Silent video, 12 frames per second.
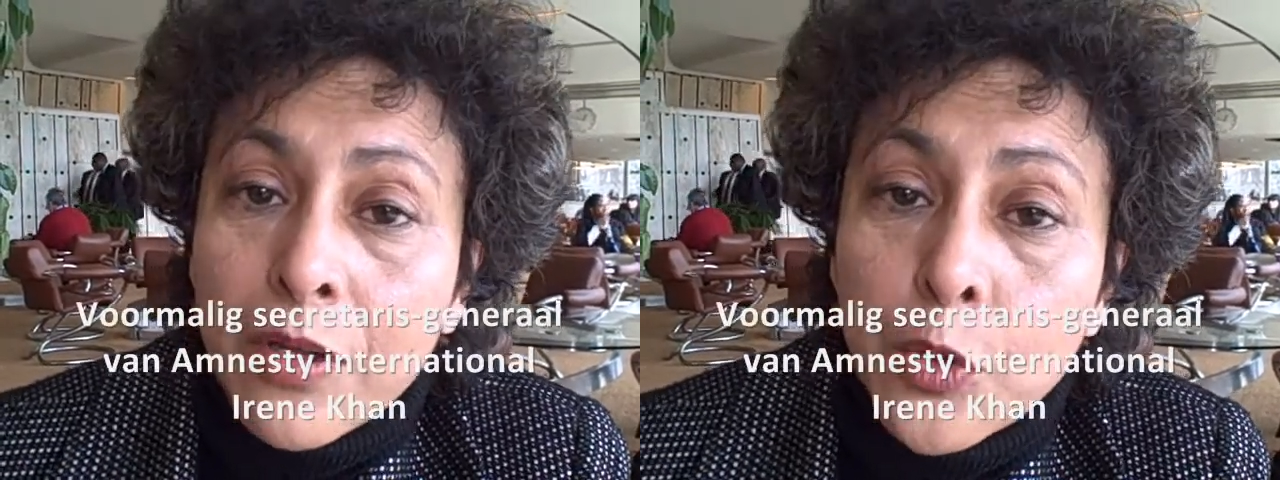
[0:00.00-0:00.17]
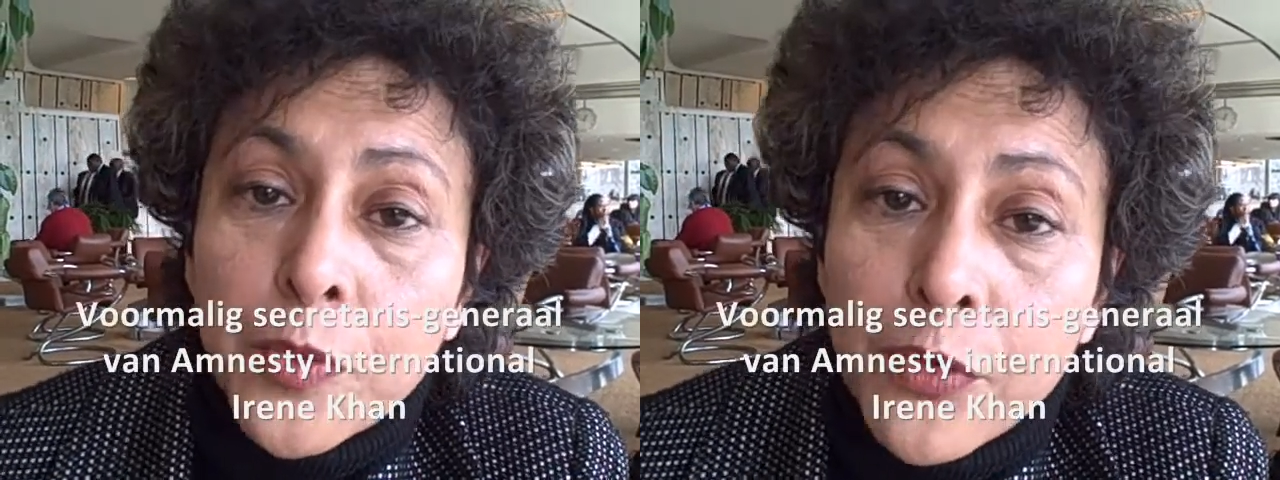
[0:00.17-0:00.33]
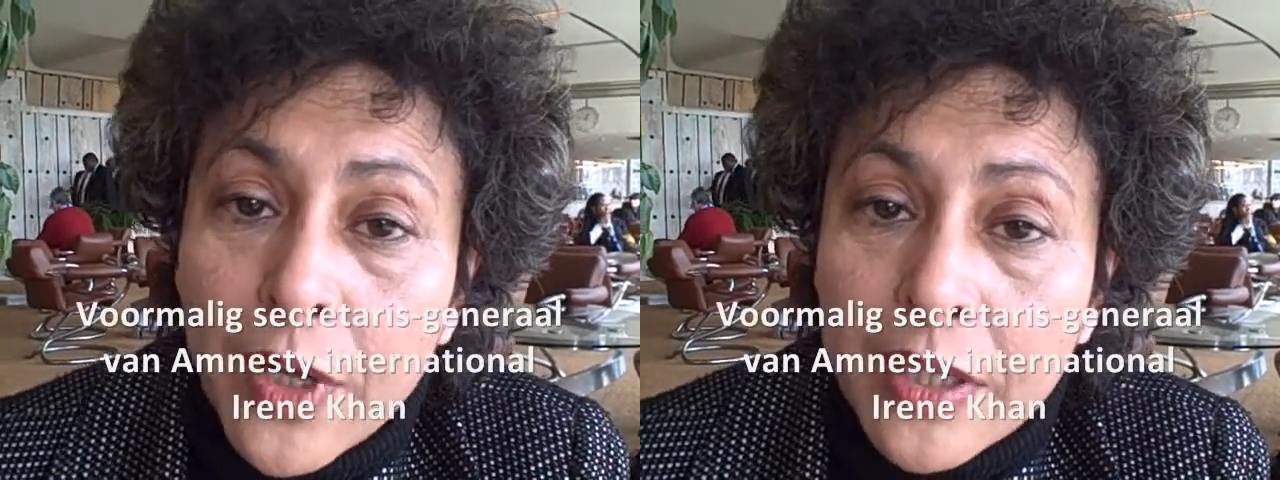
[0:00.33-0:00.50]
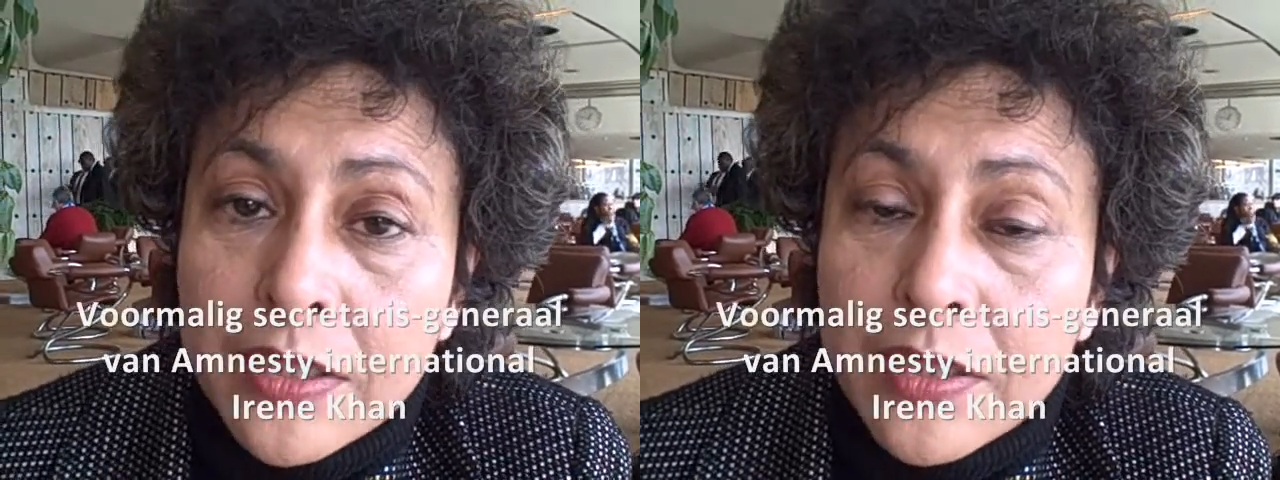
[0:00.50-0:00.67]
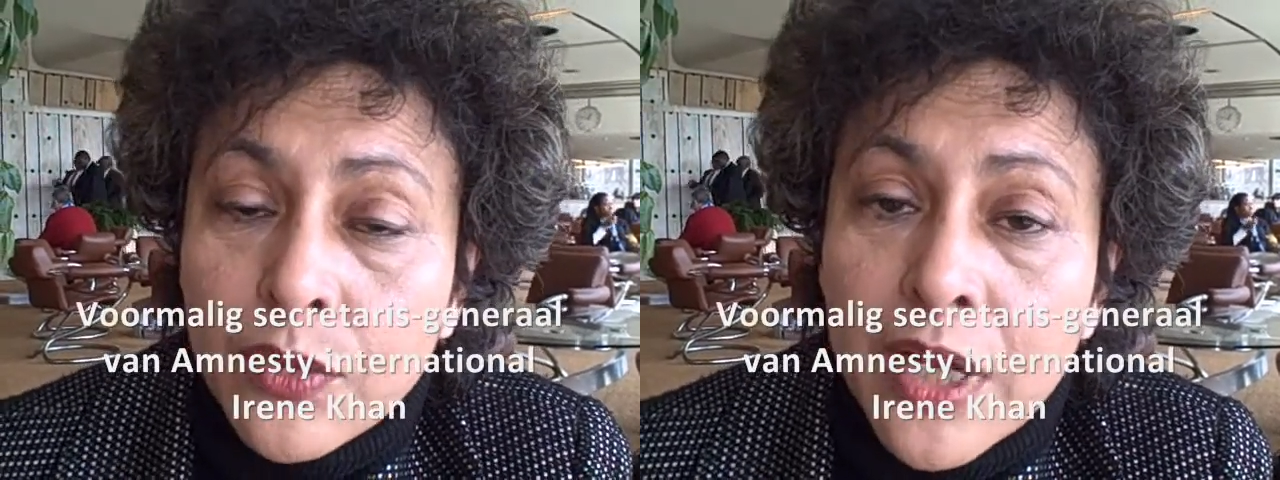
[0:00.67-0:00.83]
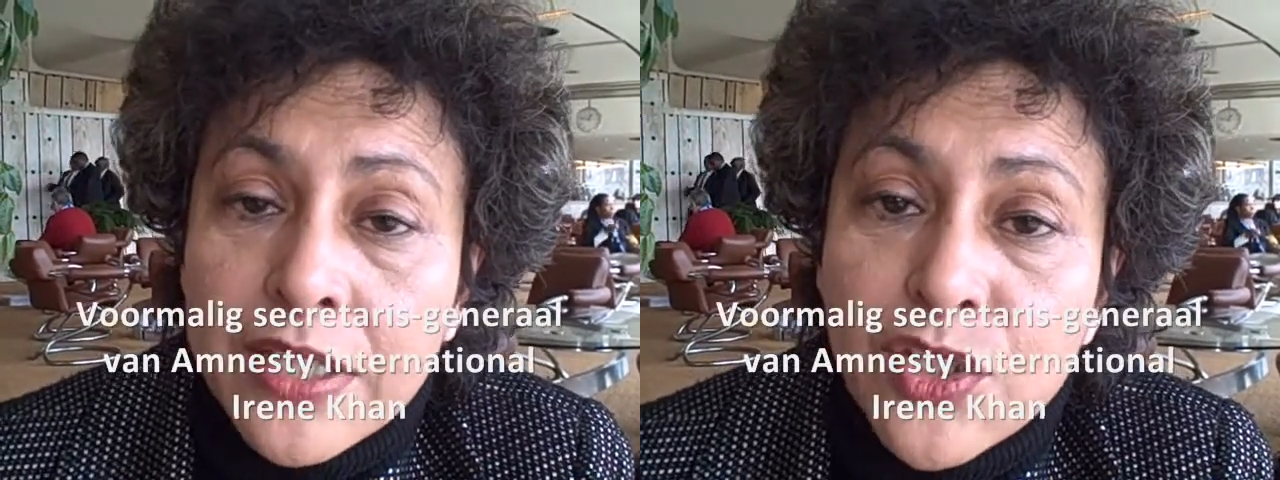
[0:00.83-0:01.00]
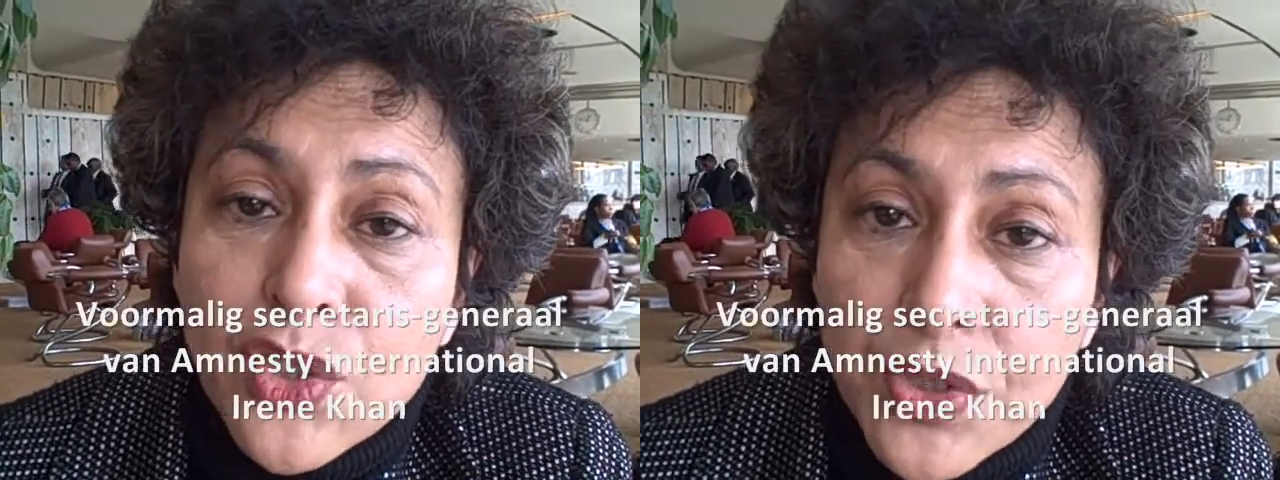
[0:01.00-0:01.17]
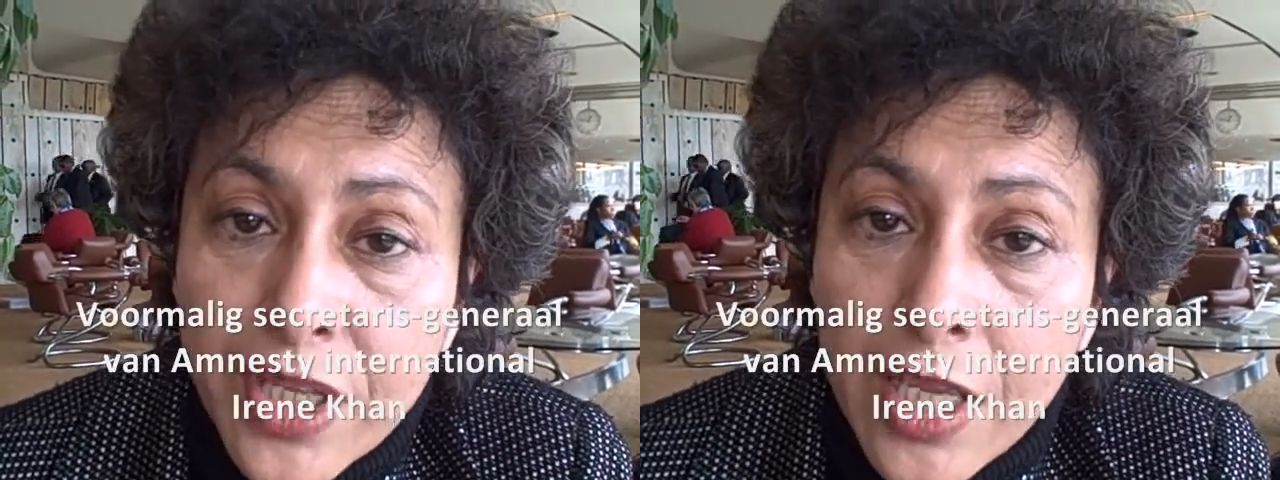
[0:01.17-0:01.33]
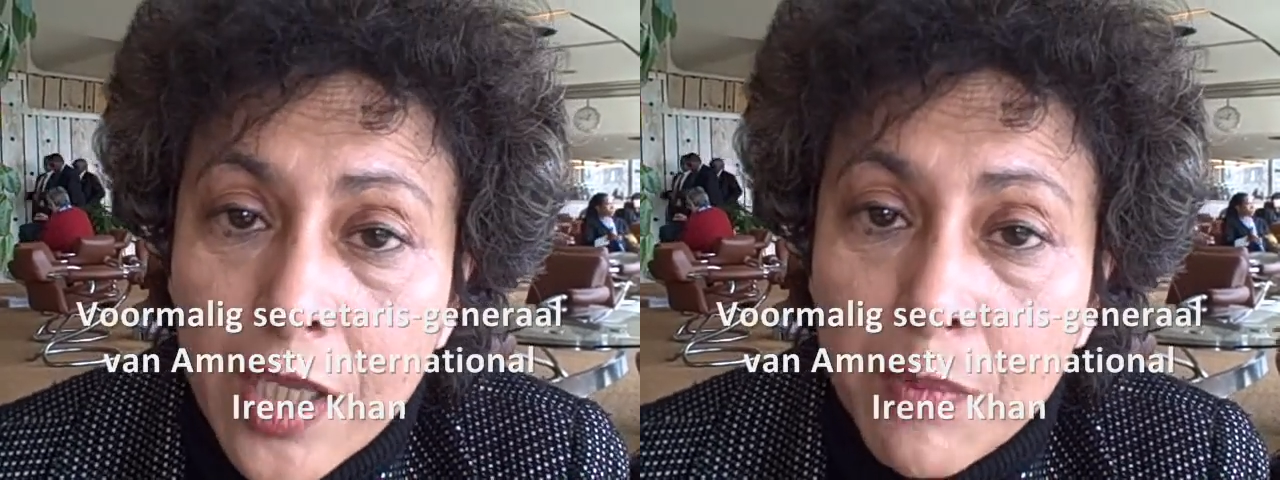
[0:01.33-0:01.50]
human rights crisis
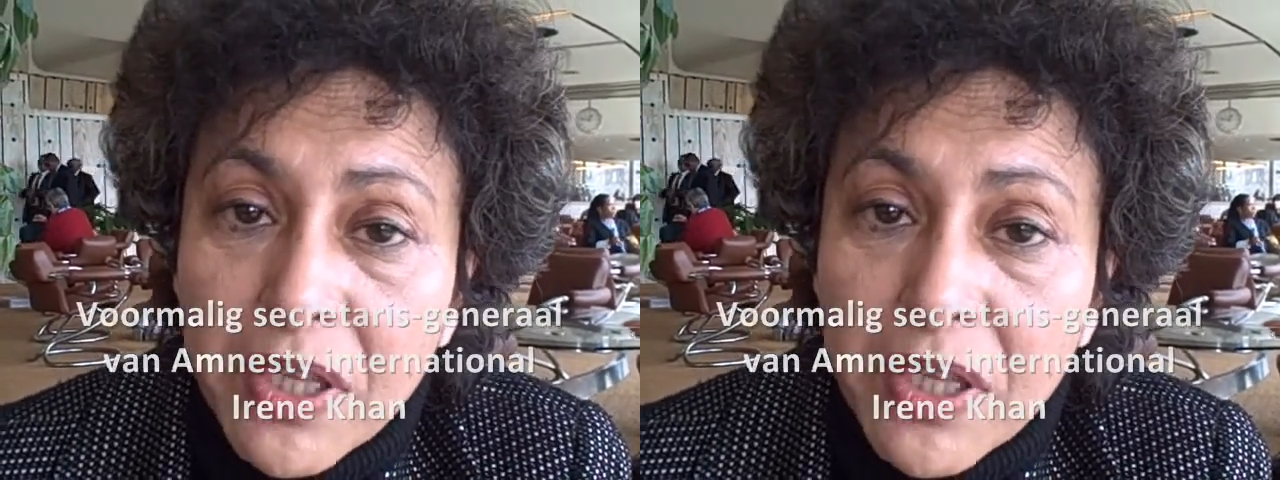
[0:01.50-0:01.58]
today